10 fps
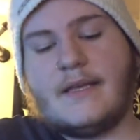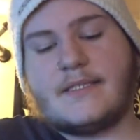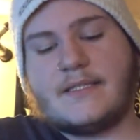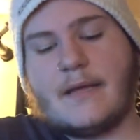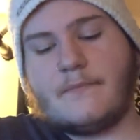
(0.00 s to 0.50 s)

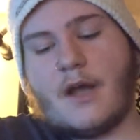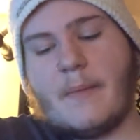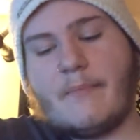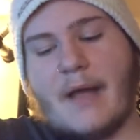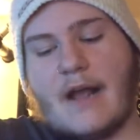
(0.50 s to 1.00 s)
this is them
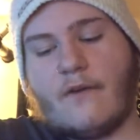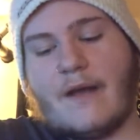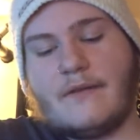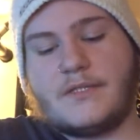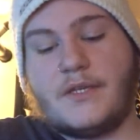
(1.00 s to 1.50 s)
coming back
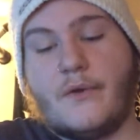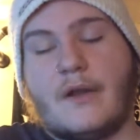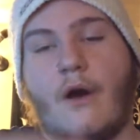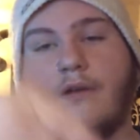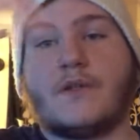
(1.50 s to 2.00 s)
around to you
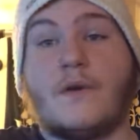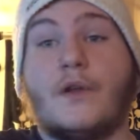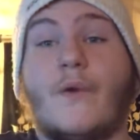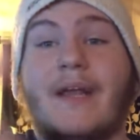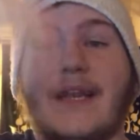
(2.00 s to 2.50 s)
and also
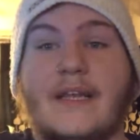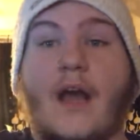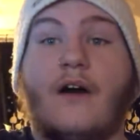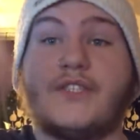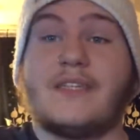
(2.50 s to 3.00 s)
noting and
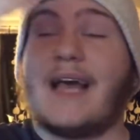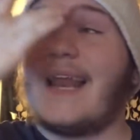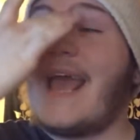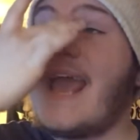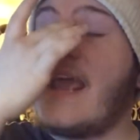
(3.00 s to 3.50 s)
acknowledging
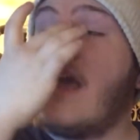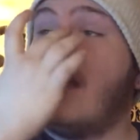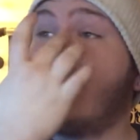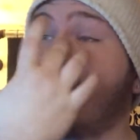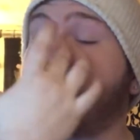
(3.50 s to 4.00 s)
that, hey,
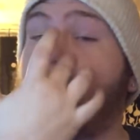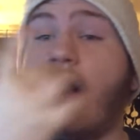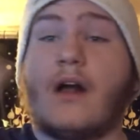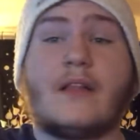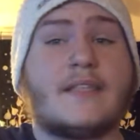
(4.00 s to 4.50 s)
let's
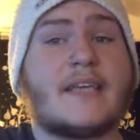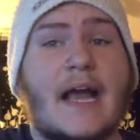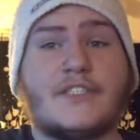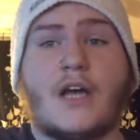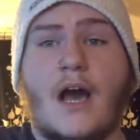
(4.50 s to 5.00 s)
talk, let's
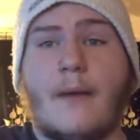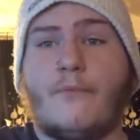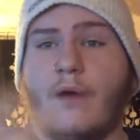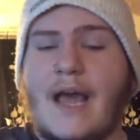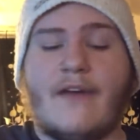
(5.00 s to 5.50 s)
catch
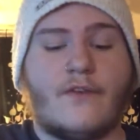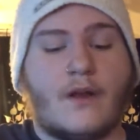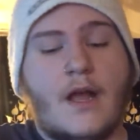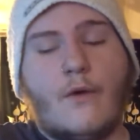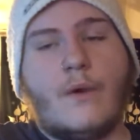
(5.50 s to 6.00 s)
up, whatever.